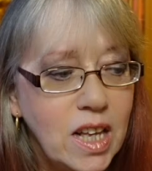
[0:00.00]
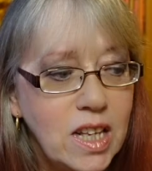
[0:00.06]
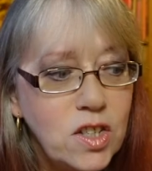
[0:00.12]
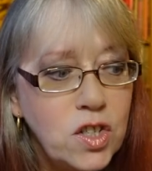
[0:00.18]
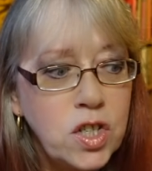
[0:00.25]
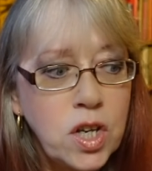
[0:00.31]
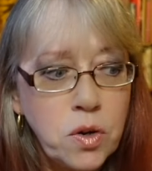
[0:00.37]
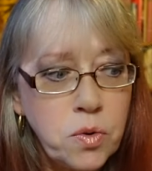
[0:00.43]

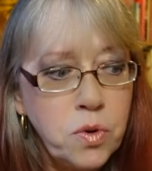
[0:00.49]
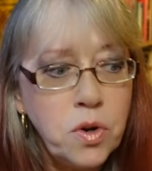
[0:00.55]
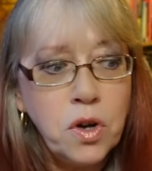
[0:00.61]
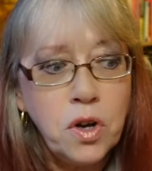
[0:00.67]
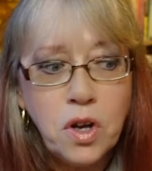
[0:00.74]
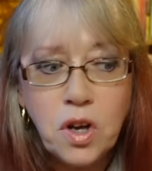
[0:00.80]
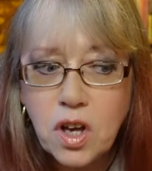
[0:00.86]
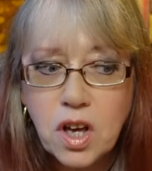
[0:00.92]
So
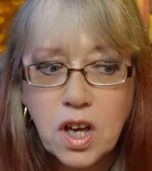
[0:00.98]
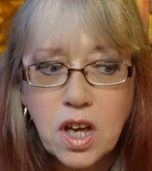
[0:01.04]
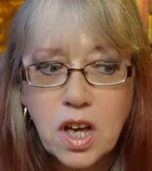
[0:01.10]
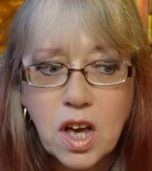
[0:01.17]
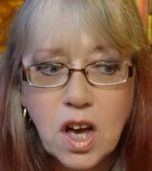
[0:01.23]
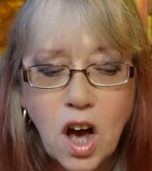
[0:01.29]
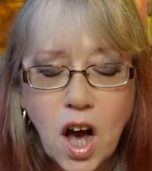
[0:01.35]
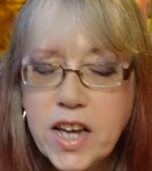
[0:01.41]

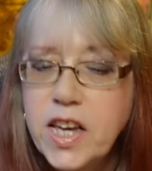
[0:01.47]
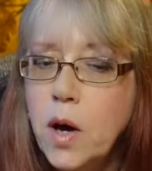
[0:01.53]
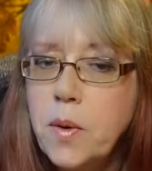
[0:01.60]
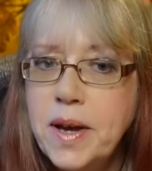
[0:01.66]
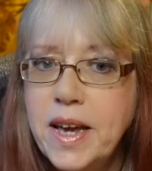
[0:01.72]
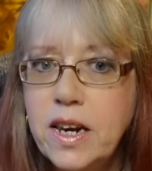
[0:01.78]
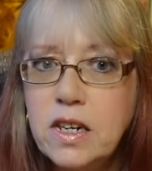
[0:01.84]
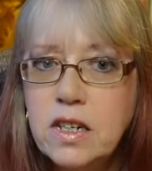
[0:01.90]
I go
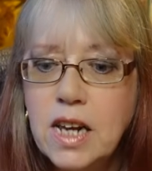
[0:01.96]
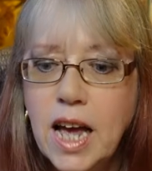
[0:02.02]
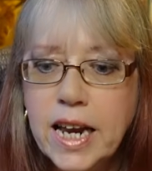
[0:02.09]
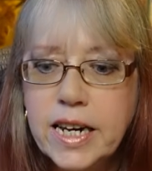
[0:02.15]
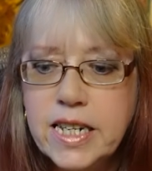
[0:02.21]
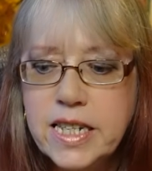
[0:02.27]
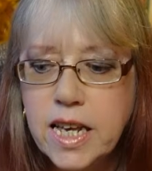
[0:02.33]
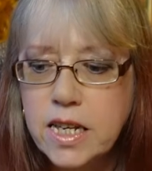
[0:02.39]
in
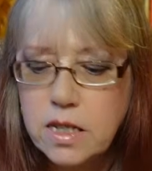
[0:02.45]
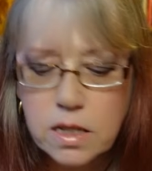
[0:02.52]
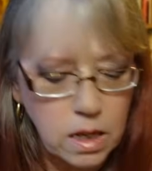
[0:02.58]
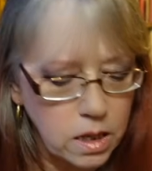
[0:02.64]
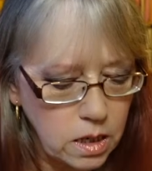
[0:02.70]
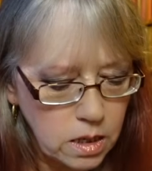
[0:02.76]
and he says,